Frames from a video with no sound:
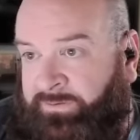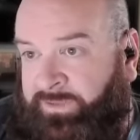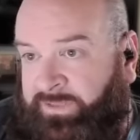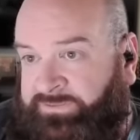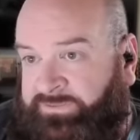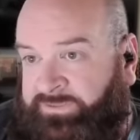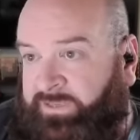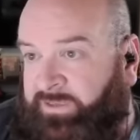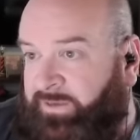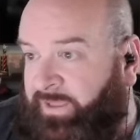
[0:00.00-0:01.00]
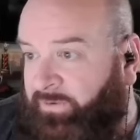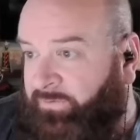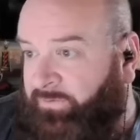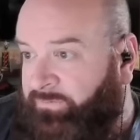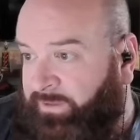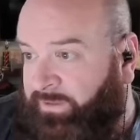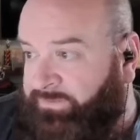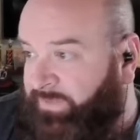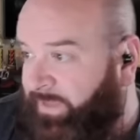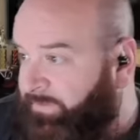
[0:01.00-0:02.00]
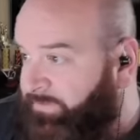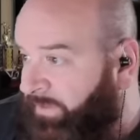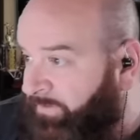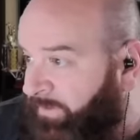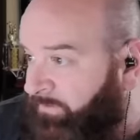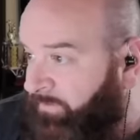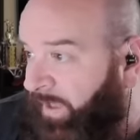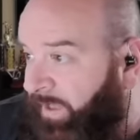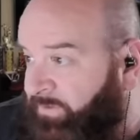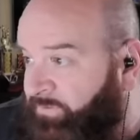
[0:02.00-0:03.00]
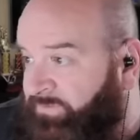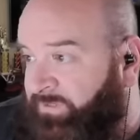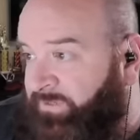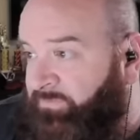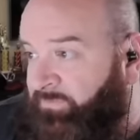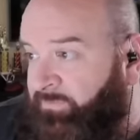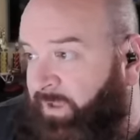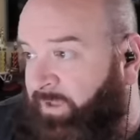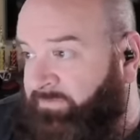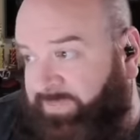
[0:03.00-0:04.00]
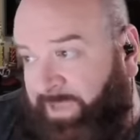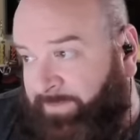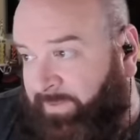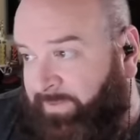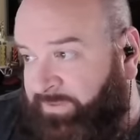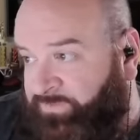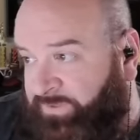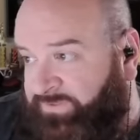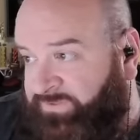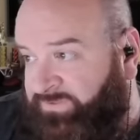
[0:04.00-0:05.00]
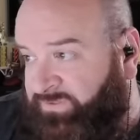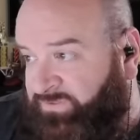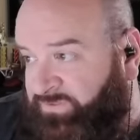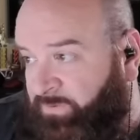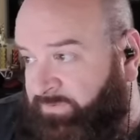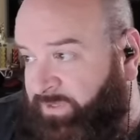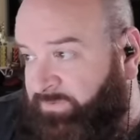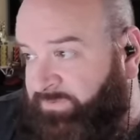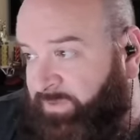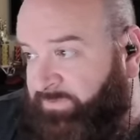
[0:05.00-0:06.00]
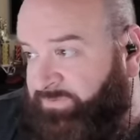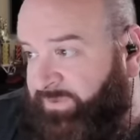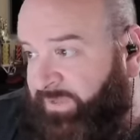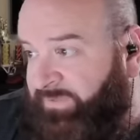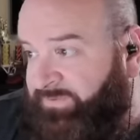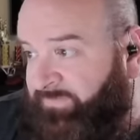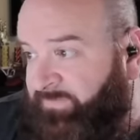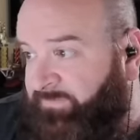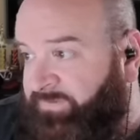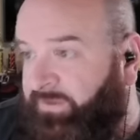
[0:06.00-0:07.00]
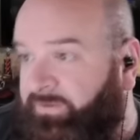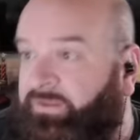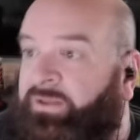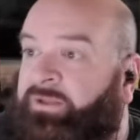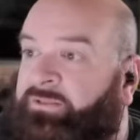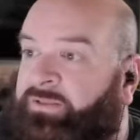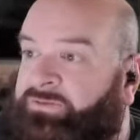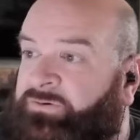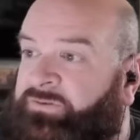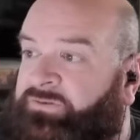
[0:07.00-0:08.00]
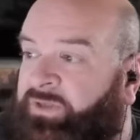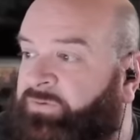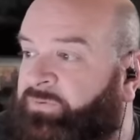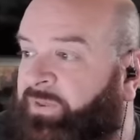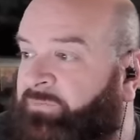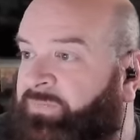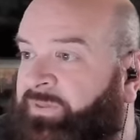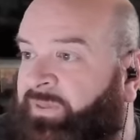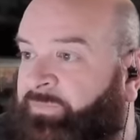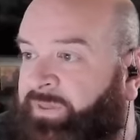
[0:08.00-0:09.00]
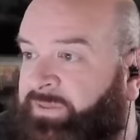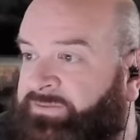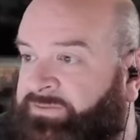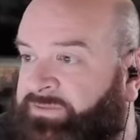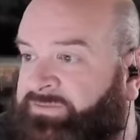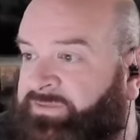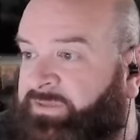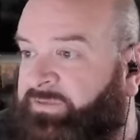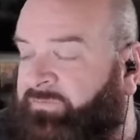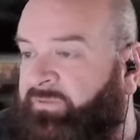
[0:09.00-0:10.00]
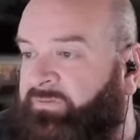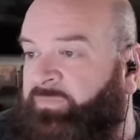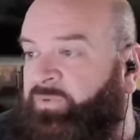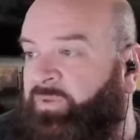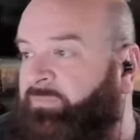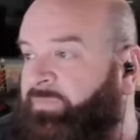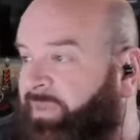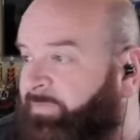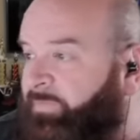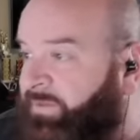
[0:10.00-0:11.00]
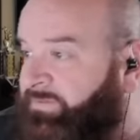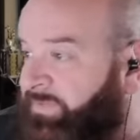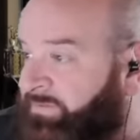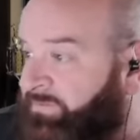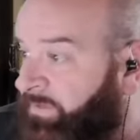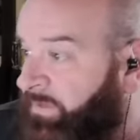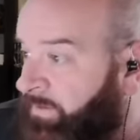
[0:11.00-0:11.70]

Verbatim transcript: Let's check it out because I doubt it. I do see on top headlines, Reese's historic double double streak ends at 15. Let's go to the WNBA page to see if the WNBA page says it.